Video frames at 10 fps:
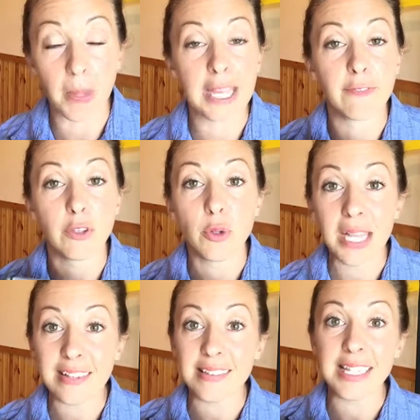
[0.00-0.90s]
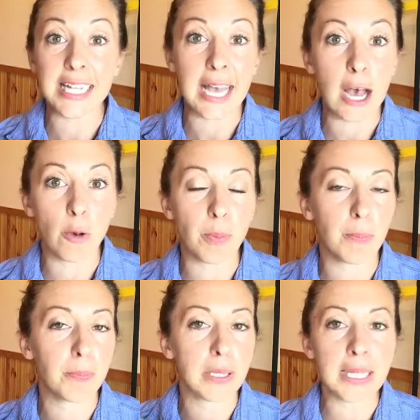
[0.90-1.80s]
But if you guys need help,
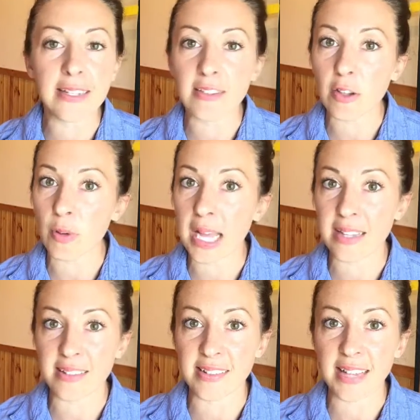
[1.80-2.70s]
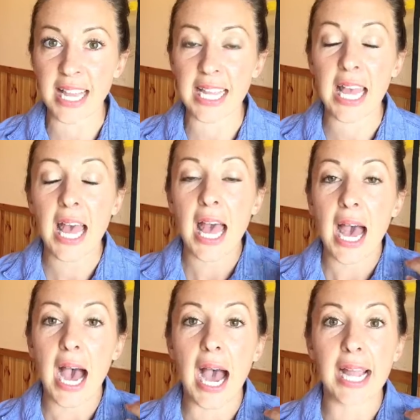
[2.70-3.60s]
please don't hesitate.
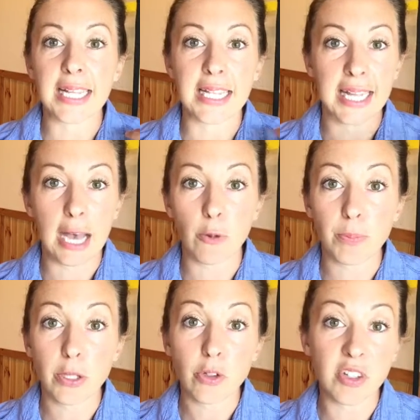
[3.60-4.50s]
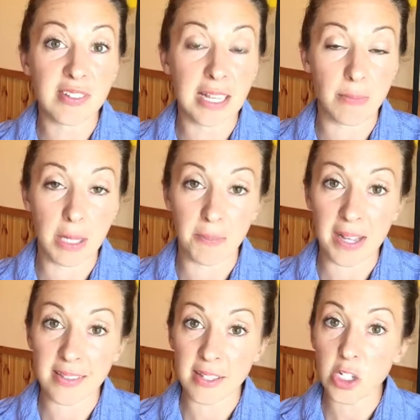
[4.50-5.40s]
I can help you. Just send me a
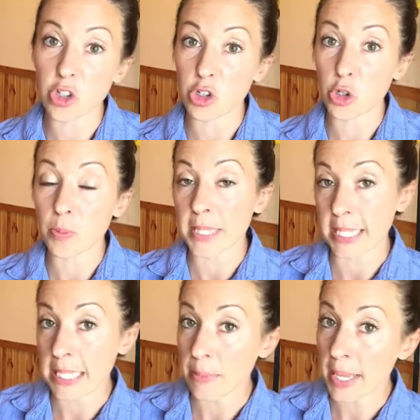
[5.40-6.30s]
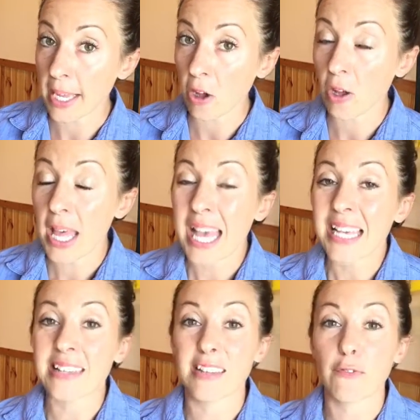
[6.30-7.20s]
message or shoot me an email,
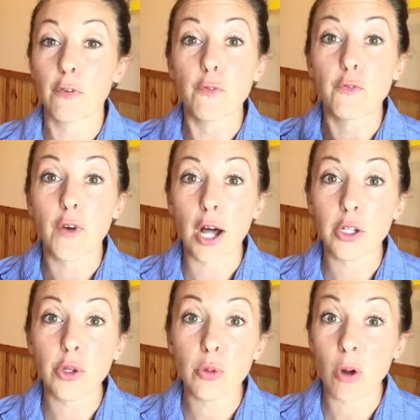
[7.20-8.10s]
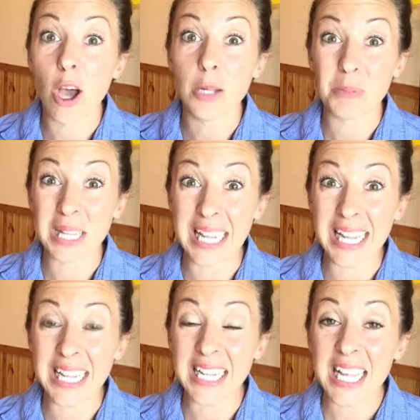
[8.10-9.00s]
because if you follow the wrong
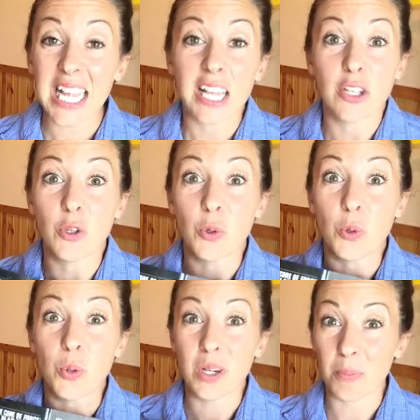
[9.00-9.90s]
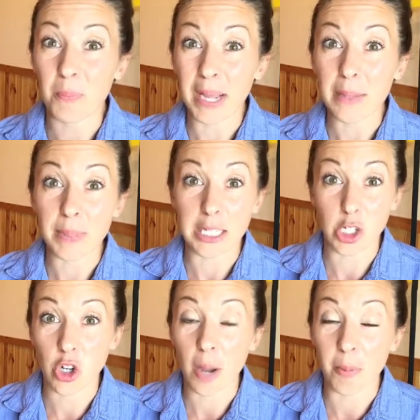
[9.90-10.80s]
plan, you might be
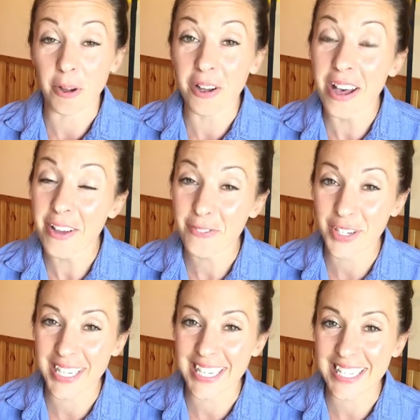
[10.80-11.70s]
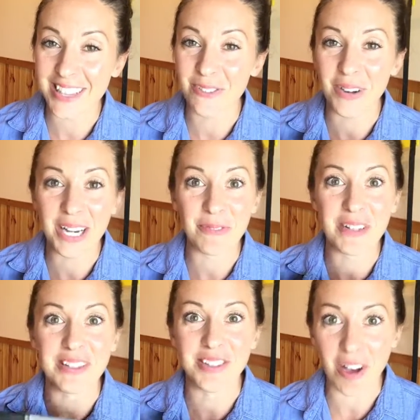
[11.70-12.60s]
in trouble for getting the right
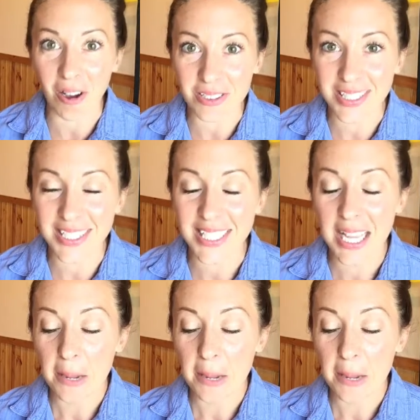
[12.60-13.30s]
results.